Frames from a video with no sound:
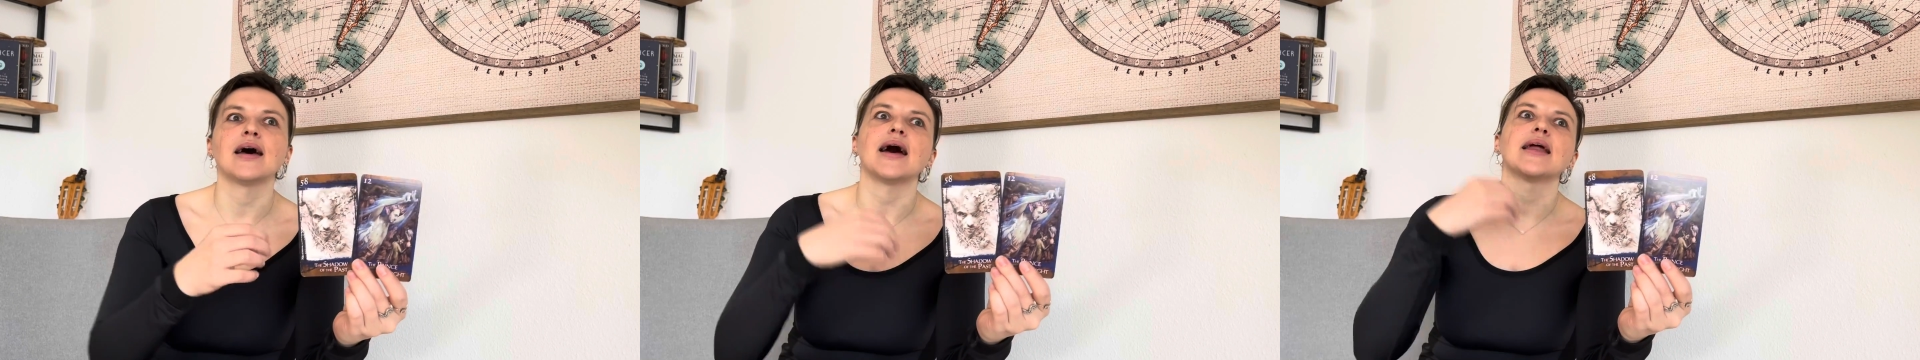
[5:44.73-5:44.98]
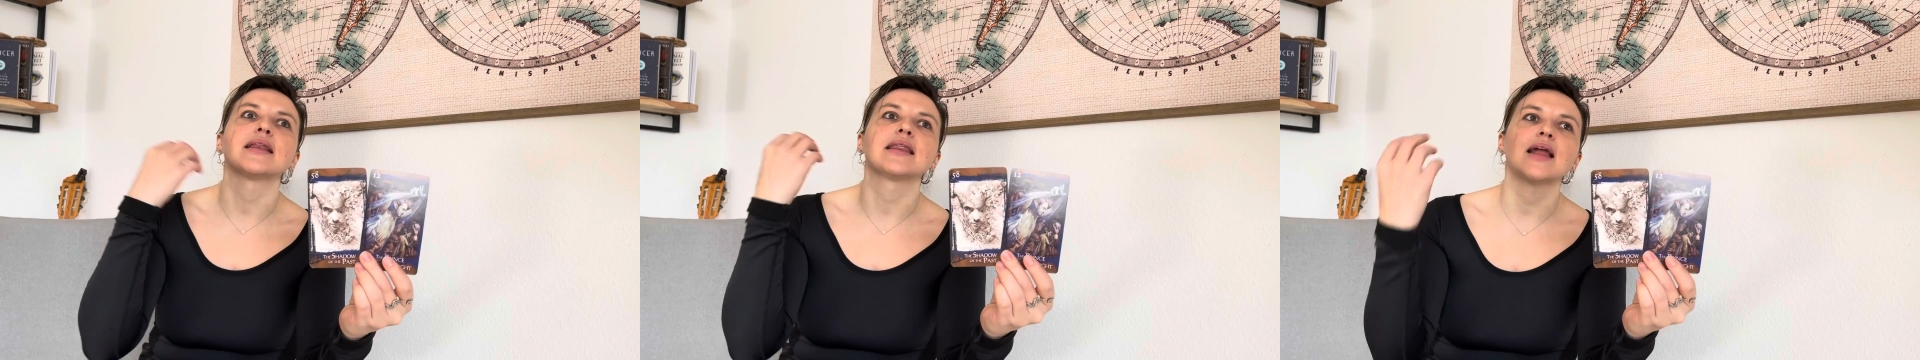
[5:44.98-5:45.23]

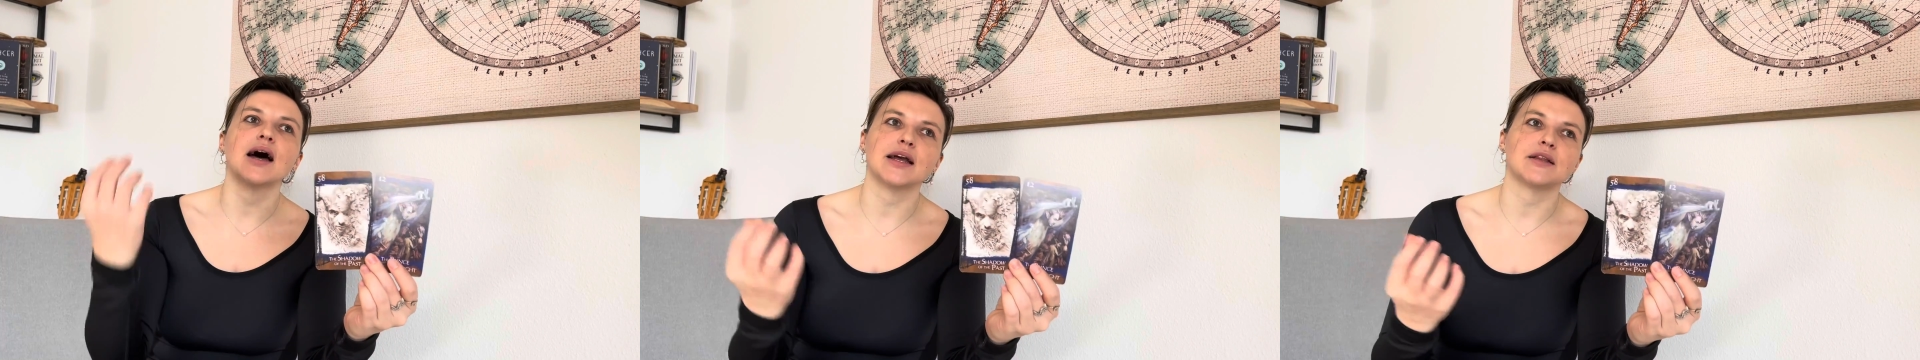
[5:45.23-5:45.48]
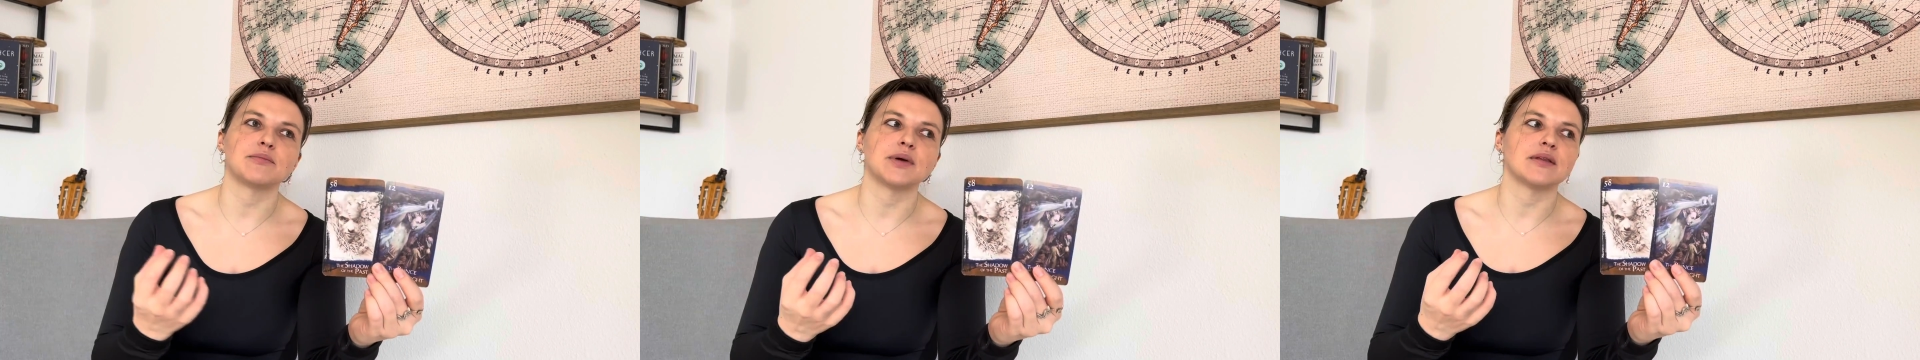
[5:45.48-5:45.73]

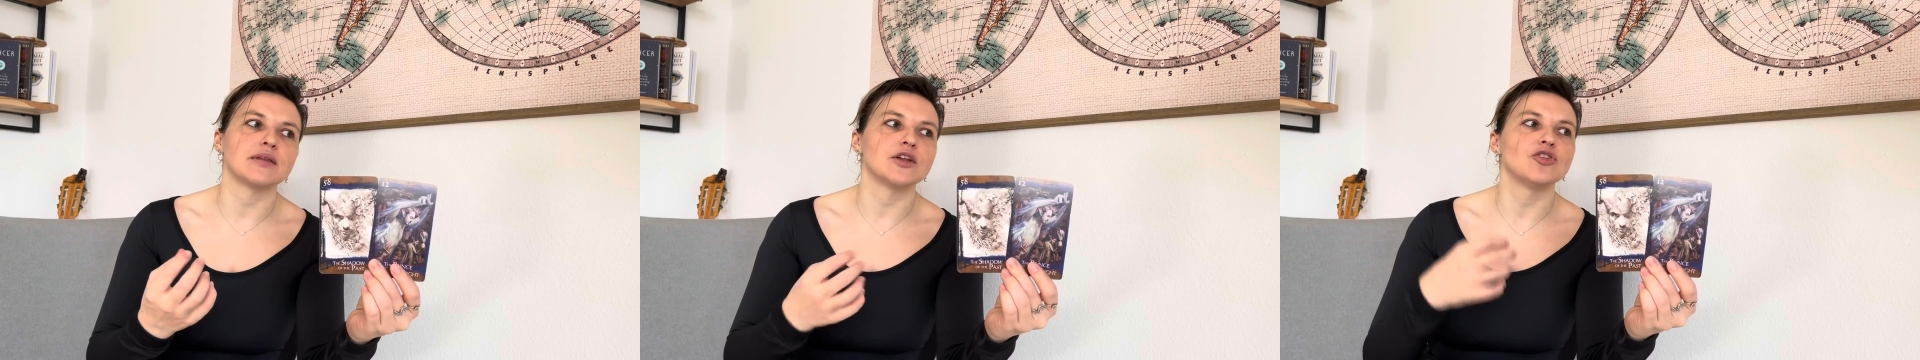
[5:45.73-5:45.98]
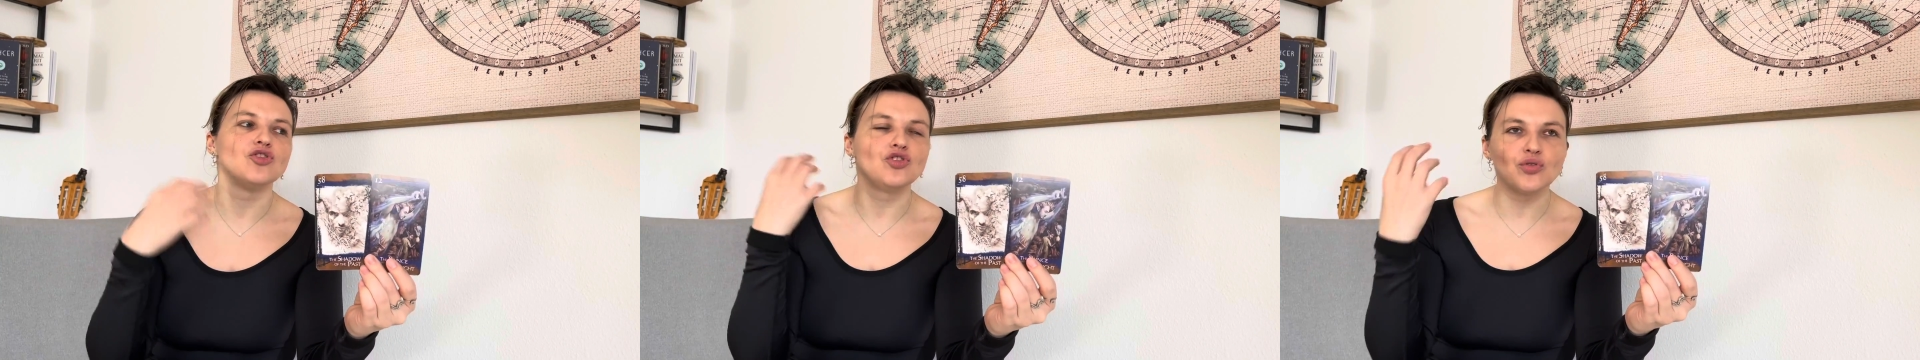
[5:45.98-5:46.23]
enlightenment, the
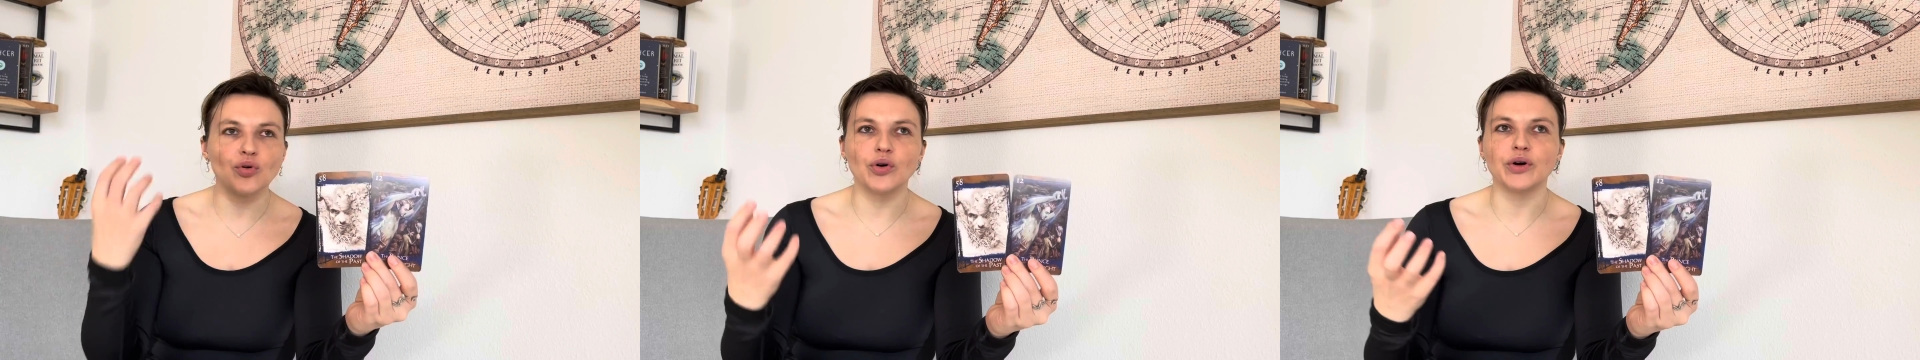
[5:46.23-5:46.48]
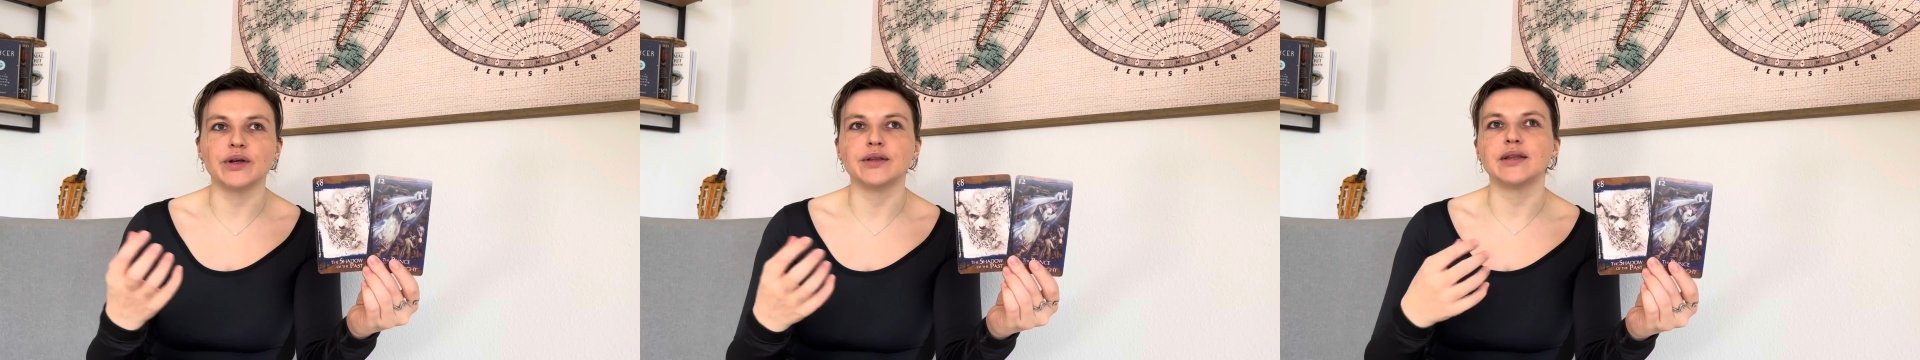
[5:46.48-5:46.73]

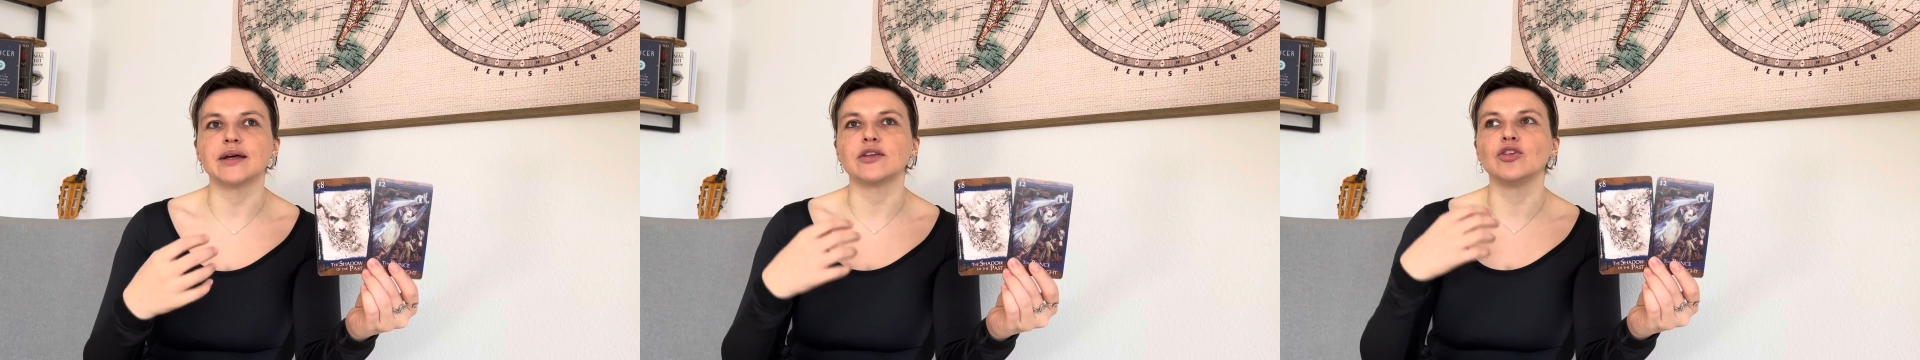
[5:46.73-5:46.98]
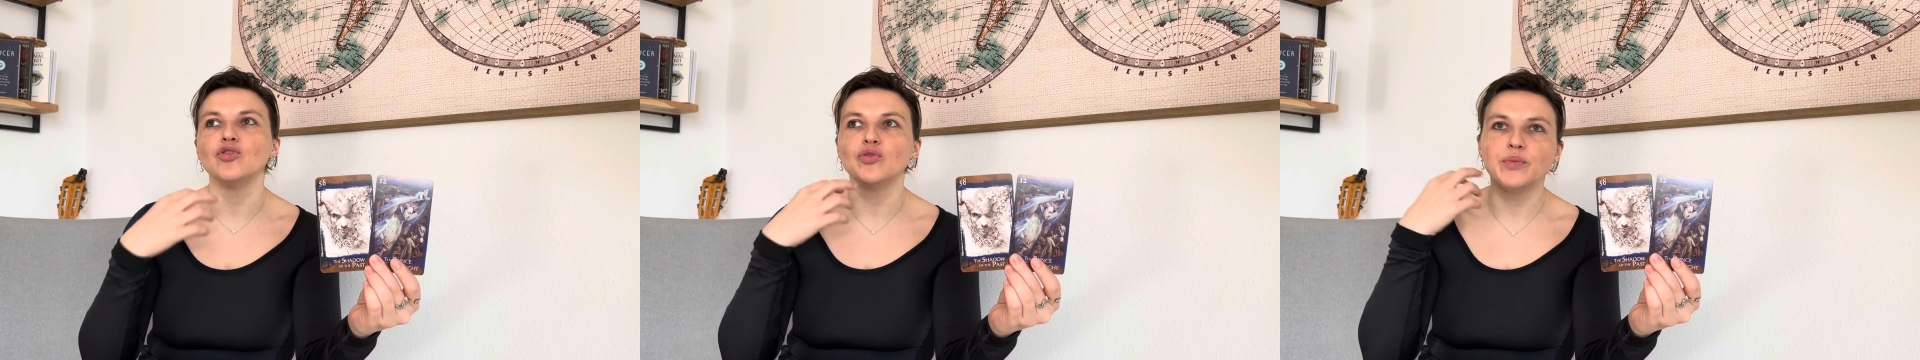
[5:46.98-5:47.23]
joy, that
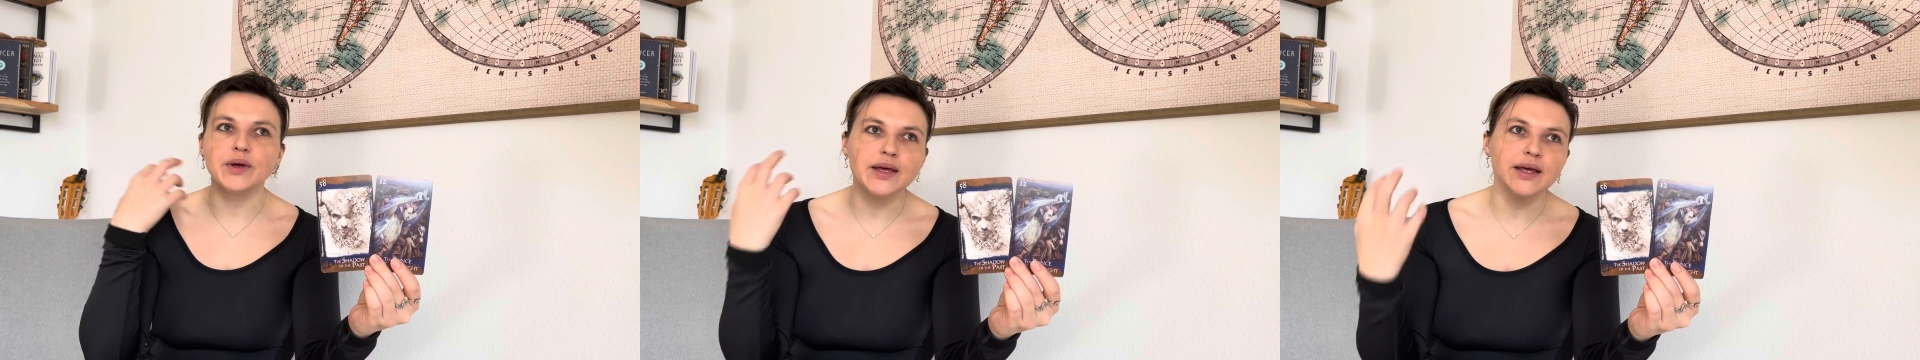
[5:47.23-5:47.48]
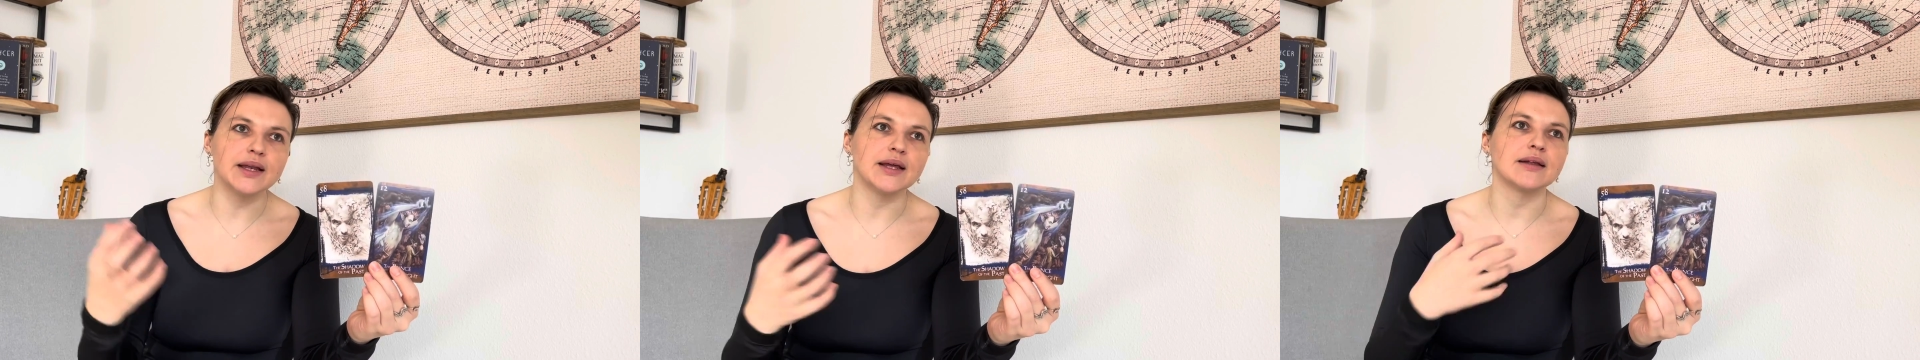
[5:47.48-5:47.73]
new
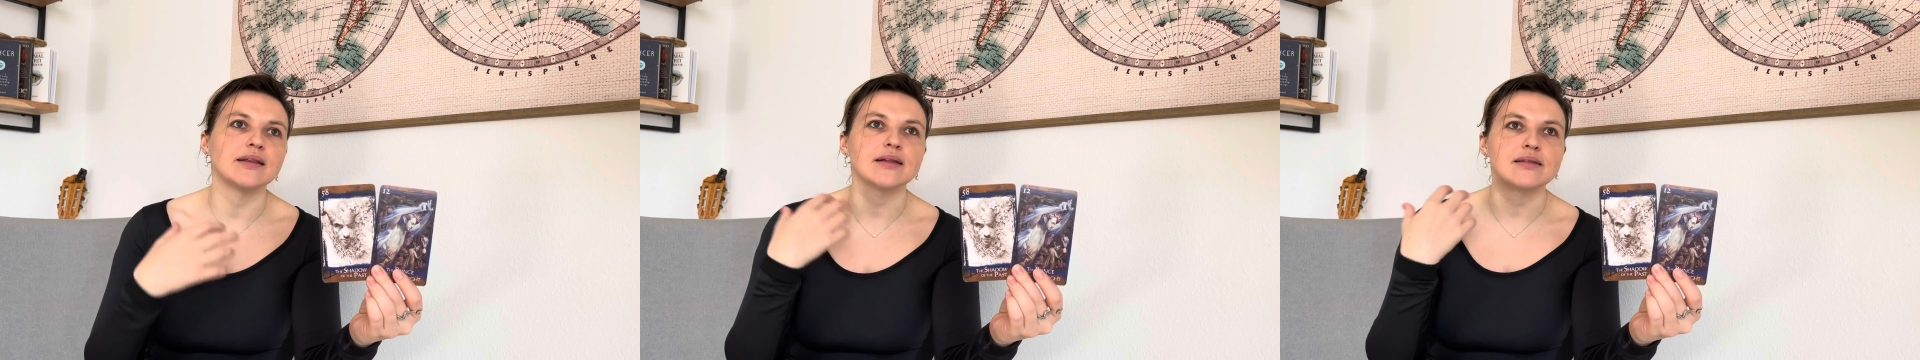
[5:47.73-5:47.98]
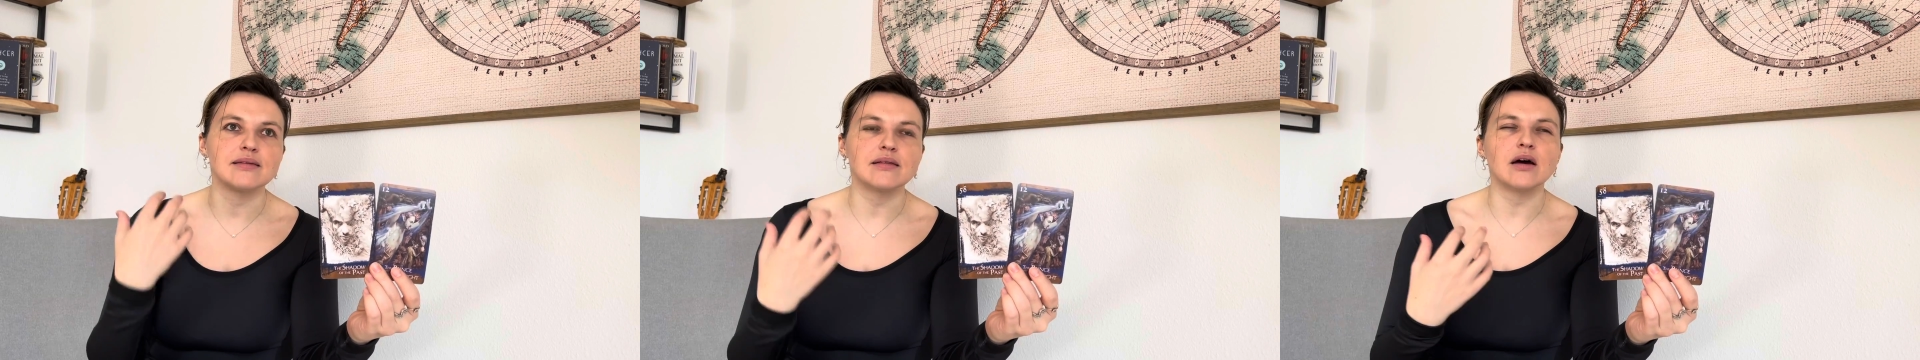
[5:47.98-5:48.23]
beginning,
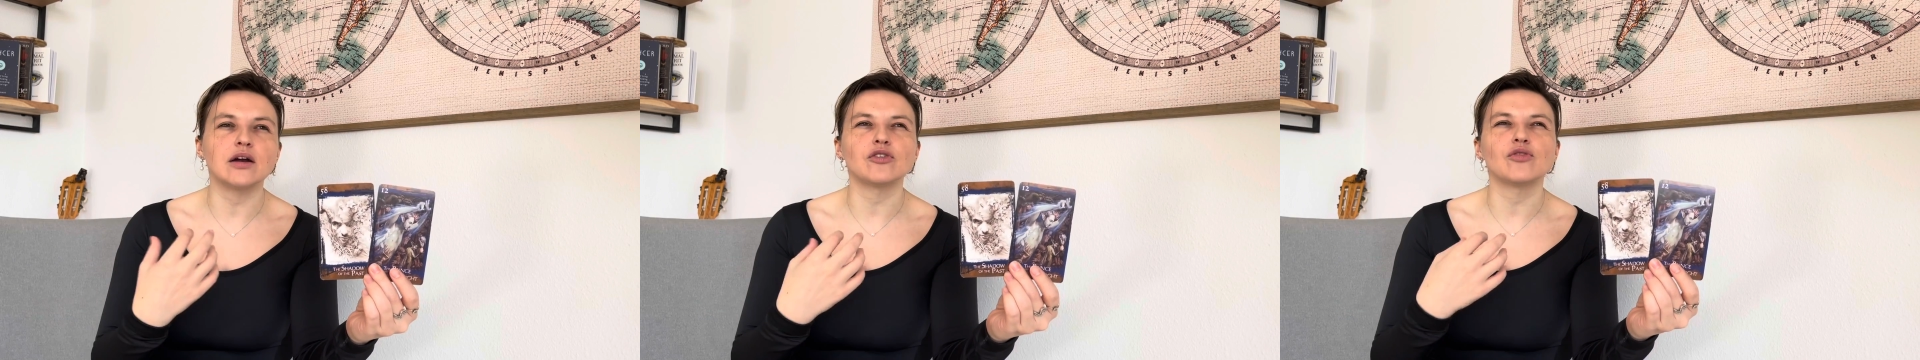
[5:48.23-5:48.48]
that start.